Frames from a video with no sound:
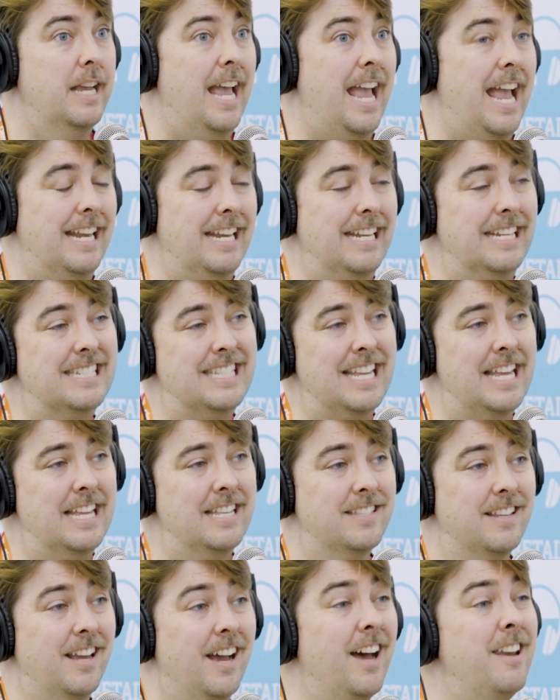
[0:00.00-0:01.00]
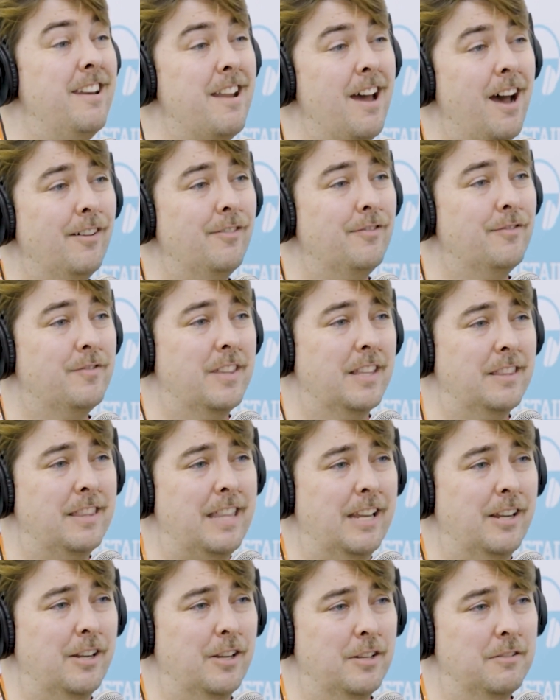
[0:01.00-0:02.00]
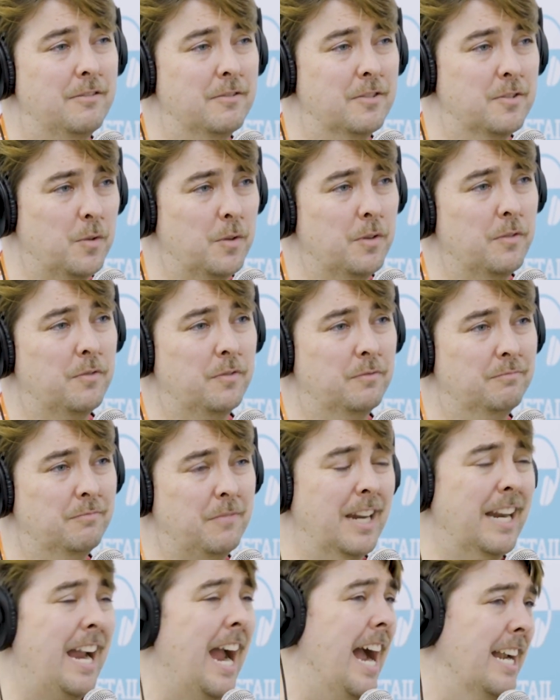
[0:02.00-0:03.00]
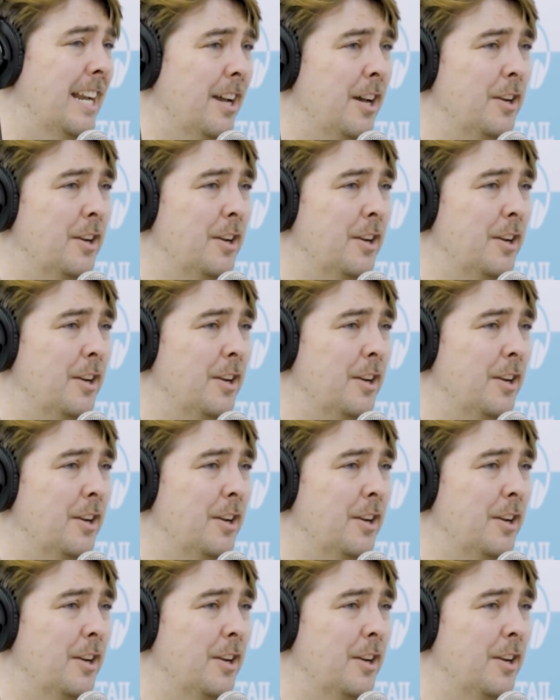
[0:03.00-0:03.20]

and it says enough that they could sort of kind of